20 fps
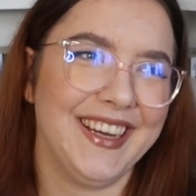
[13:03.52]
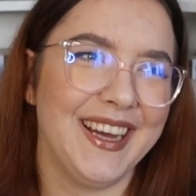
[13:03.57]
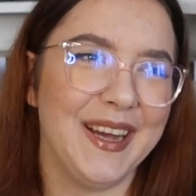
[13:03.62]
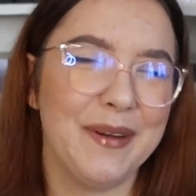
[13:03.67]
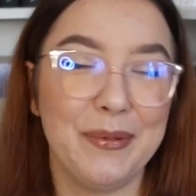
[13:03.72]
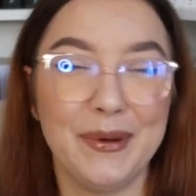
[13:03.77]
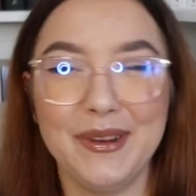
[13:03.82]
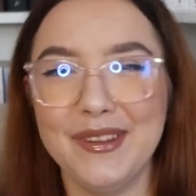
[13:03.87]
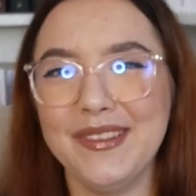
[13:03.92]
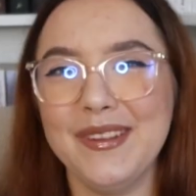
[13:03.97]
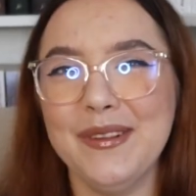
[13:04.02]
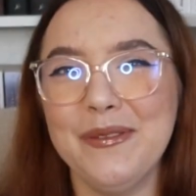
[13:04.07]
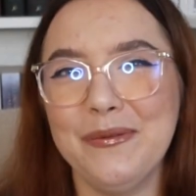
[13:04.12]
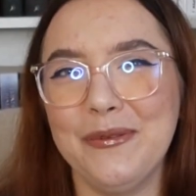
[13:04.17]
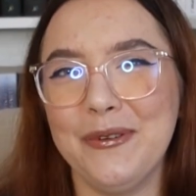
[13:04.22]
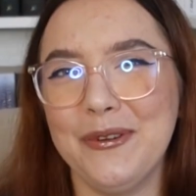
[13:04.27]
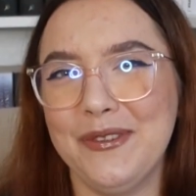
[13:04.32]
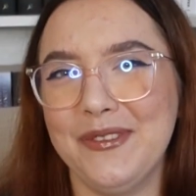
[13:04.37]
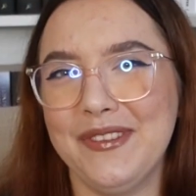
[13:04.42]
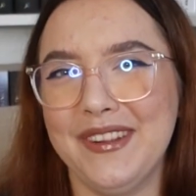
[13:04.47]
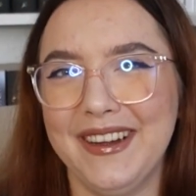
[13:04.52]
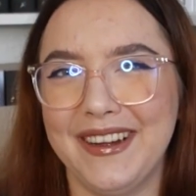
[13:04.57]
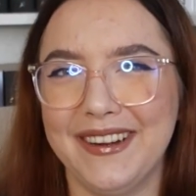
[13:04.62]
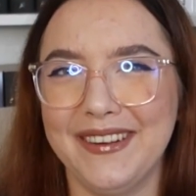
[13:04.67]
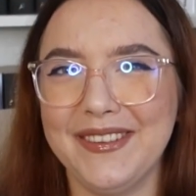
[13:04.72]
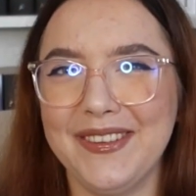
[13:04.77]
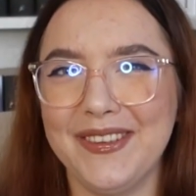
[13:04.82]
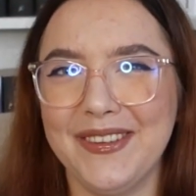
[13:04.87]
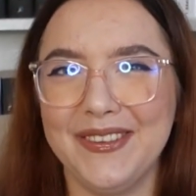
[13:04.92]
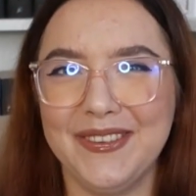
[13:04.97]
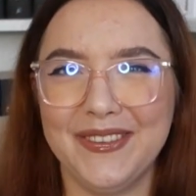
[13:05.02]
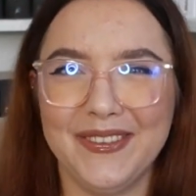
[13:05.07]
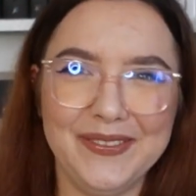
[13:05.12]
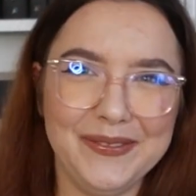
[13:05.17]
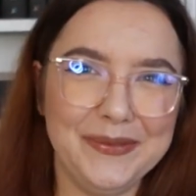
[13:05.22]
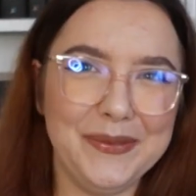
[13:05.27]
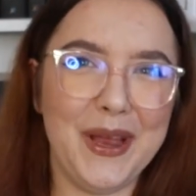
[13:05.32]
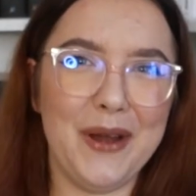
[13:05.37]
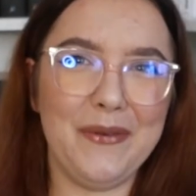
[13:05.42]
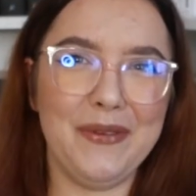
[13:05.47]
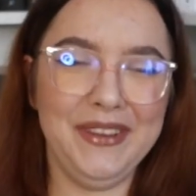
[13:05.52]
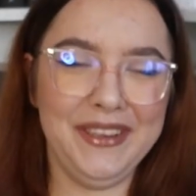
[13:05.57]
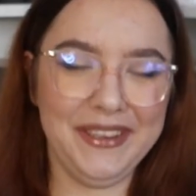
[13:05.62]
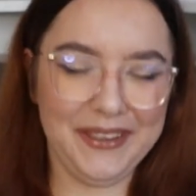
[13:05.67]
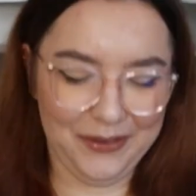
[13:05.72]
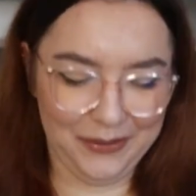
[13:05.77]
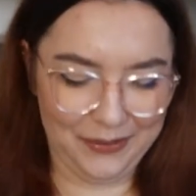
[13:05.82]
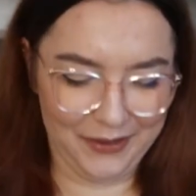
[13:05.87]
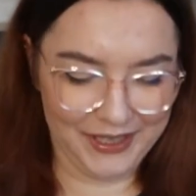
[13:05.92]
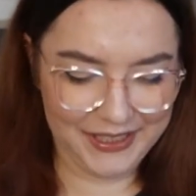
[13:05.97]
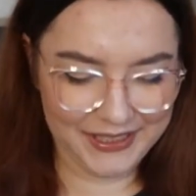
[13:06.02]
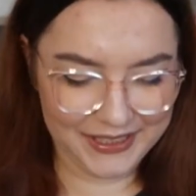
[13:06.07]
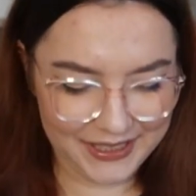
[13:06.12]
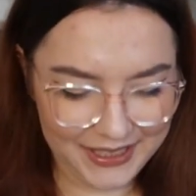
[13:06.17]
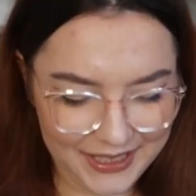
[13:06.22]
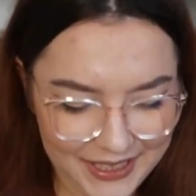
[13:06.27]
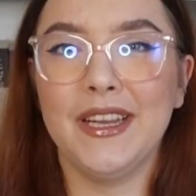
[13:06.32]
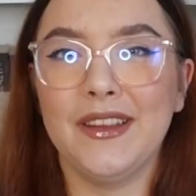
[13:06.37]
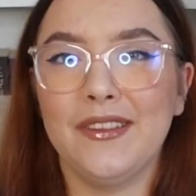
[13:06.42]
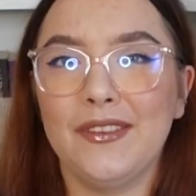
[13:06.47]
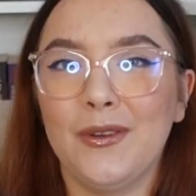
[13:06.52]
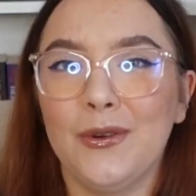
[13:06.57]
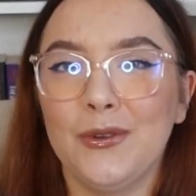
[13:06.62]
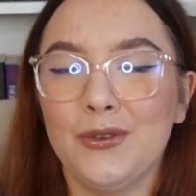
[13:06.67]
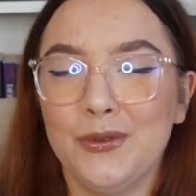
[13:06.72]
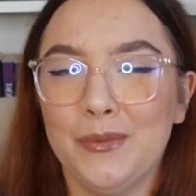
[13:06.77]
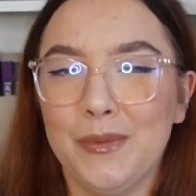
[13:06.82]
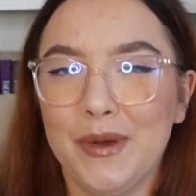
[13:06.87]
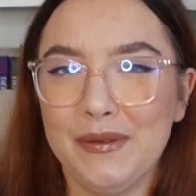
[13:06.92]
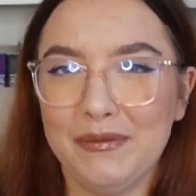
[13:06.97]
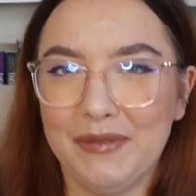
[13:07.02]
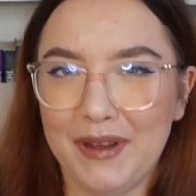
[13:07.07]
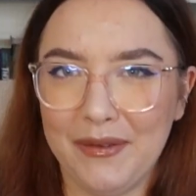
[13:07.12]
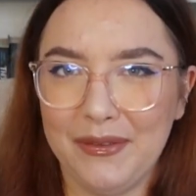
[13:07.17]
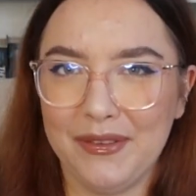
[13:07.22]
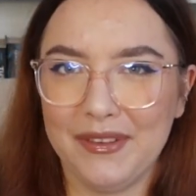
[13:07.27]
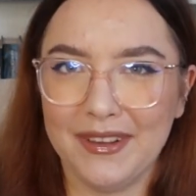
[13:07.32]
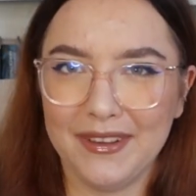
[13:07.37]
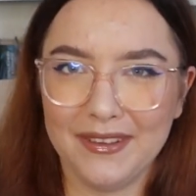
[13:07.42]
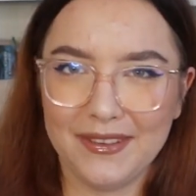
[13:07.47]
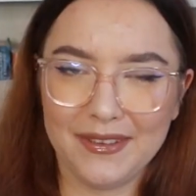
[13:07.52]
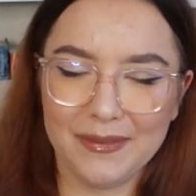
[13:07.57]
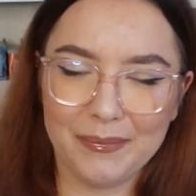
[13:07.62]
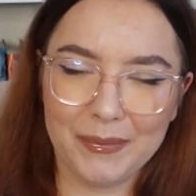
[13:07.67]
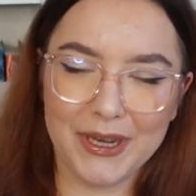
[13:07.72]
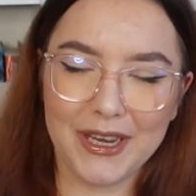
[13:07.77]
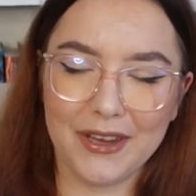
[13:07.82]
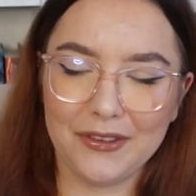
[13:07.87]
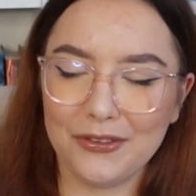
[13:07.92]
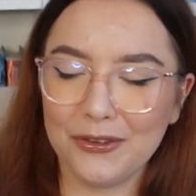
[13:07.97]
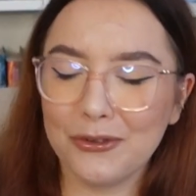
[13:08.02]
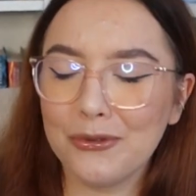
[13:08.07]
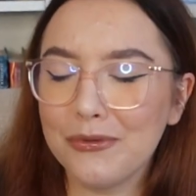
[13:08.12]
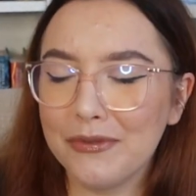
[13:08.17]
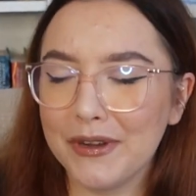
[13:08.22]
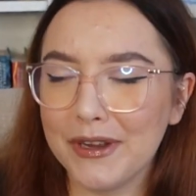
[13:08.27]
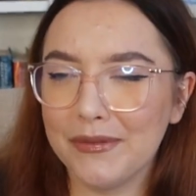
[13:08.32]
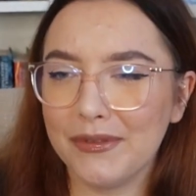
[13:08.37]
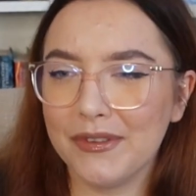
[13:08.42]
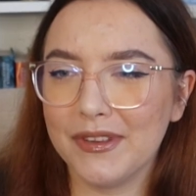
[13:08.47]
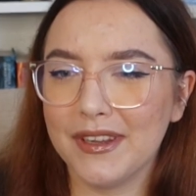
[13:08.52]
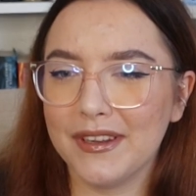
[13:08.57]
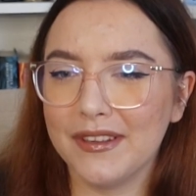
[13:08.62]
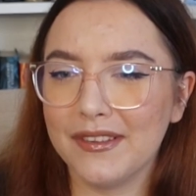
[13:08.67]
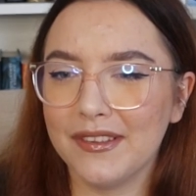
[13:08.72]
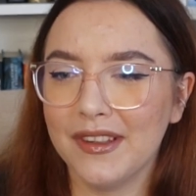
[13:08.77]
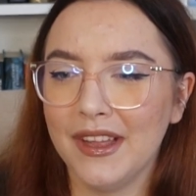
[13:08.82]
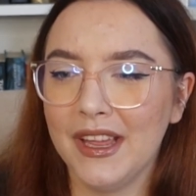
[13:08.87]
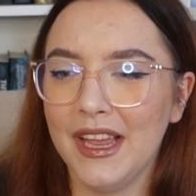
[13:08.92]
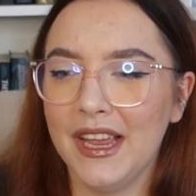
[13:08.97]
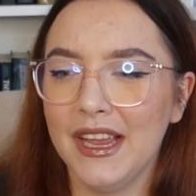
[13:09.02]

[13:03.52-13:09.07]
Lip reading: But it's still 4 stars, so everything is fine. Let's go to my 5 stars. My last 2 5 stars.